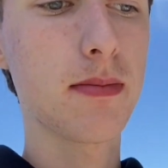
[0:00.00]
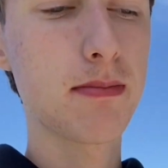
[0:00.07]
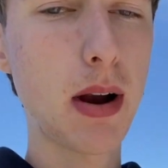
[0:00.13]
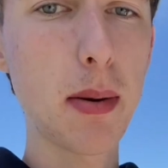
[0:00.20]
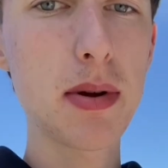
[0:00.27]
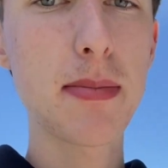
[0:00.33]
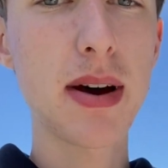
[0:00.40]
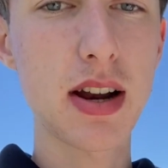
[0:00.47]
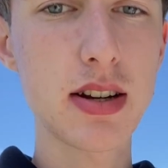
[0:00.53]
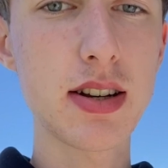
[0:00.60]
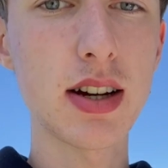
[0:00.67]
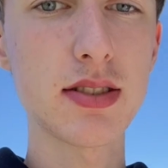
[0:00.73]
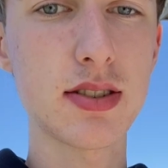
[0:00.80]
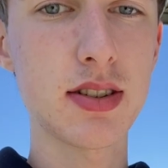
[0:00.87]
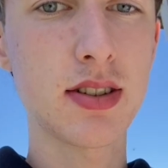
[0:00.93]
probably about a
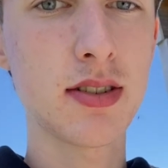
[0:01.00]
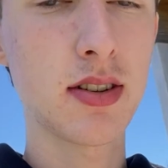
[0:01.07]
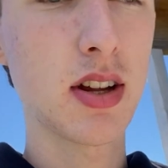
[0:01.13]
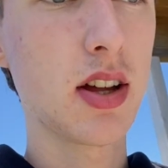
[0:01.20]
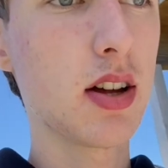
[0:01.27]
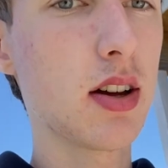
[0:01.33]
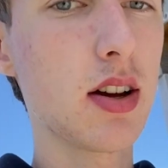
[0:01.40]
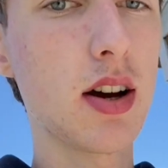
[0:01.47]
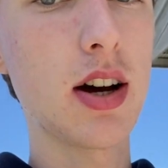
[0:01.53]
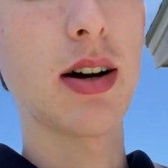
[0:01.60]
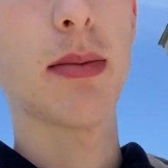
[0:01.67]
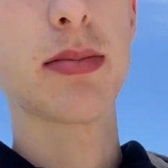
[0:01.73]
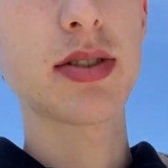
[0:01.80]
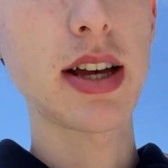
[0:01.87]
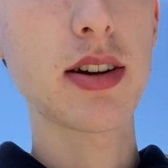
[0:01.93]
dozen
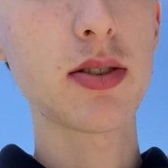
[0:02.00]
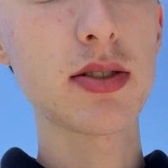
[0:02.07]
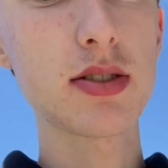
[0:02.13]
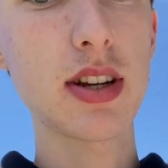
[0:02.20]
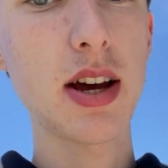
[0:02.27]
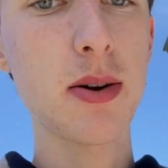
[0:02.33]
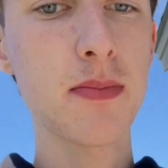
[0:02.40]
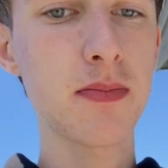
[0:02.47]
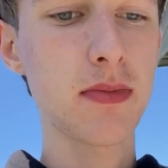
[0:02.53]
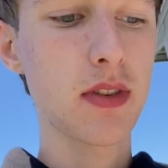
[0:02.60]
cycles now,